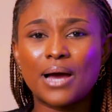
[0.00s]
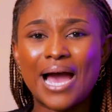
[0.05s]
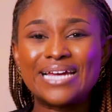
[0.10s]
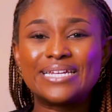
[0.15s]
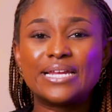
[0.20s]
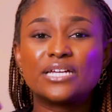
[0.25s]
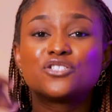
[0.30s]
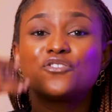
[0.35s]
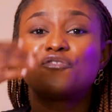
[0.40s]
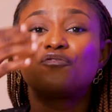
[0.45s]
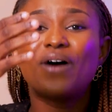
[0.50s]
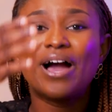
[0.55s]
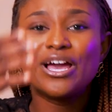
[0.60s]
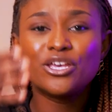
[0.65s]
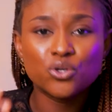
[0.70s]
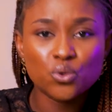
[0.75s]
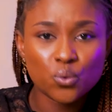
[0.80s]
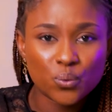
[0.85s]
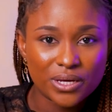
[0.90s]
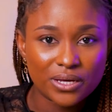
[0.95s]
identify
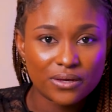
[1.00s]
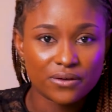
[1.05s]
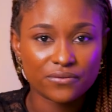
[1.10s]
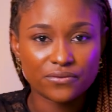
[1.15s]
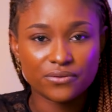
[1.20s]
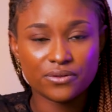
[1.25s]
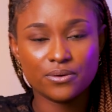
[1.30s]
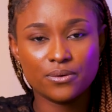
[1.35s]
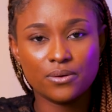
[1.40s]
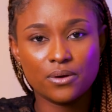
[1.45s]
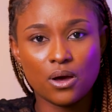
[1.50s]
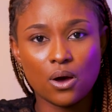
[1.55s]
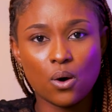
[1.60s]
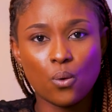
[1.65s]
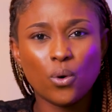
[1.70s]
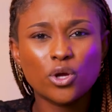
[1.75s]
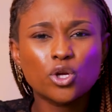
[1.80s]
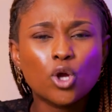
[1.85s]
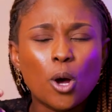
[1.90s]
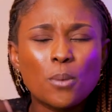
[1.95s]
you with?
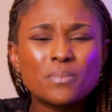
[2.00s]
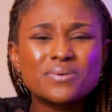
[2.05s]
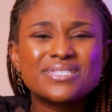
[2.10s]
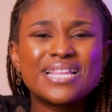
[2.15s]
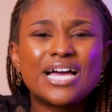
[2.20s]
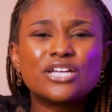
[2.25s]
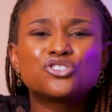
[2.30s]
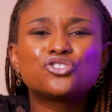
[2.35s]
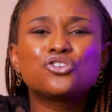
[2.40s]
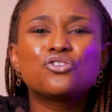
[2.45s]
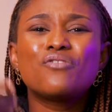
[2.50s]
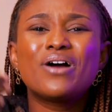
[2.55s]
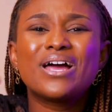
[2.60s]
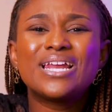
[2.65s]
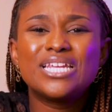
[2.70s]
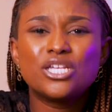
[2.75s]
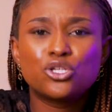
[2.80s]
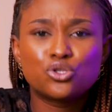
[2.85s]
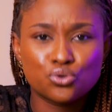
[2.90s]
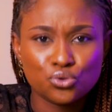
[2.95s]
What comes
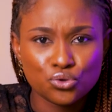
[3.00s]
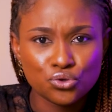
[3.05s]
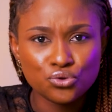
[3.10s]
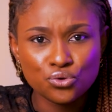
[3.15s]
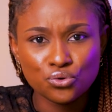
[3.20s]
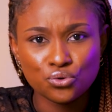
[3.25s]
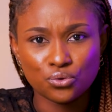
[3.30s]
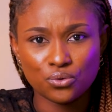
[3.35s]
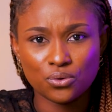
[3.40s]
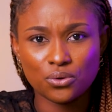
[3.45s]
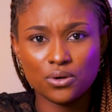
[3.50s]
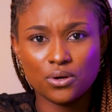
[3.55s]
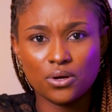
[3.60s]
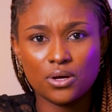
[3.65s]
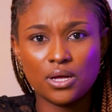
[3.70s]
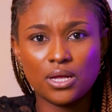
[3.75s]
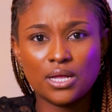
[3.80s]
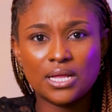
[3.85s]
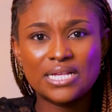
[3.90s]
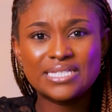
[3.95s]
naturally to you?
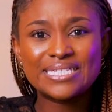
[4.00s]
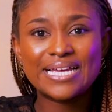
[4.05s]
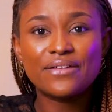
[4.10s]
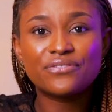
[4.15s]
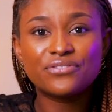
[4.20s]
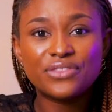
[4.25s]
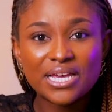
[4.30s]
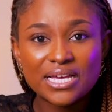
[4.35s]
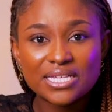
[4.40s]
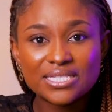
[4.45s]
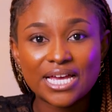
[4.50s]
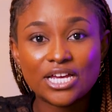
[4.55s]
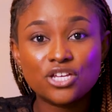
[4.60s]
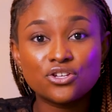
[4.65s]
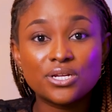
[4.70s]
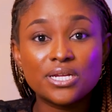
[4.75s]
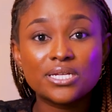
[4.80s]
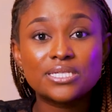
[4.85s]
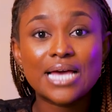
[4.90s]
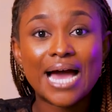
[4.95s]
There are things that
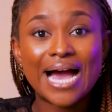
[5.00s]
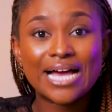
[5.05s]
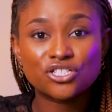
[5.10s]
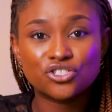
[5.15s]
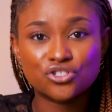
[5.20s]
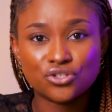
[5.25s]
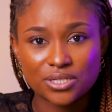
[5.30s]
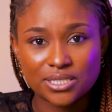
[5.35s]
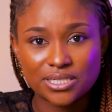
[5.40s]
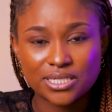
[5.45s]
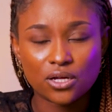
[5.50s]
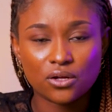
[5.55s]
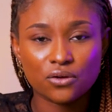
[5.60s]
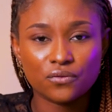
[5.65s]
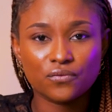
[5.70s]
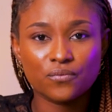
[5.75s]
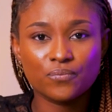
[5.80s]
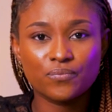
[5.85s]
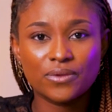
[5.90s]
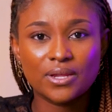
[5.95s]
you need to ask
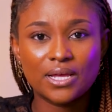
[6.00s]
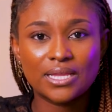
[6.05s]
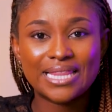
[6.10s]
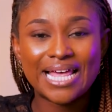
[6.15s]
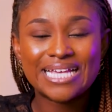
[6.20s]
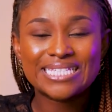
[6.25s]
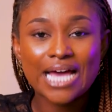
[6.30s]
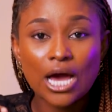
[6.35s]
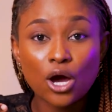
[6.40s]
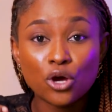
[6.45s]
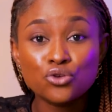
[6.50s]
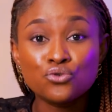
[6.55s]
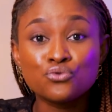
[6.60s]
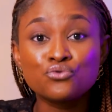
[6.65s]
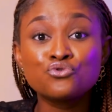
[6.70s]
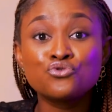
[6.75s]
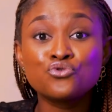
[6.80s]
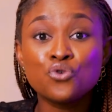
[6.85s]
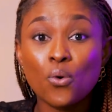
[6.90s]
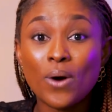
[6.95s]
yourself. That's how you
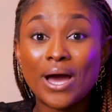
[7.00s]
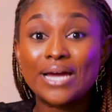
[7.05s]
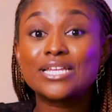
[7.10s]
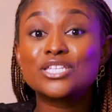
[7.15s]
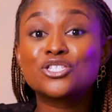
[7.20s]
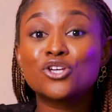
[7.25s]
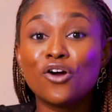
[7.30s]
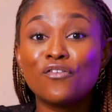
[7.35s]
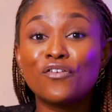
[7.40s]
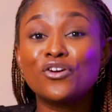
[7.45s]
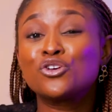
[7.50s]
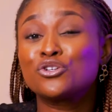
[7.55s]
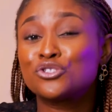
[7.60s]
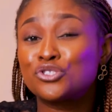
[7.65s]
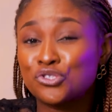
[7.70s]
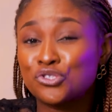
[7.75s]
know and discover your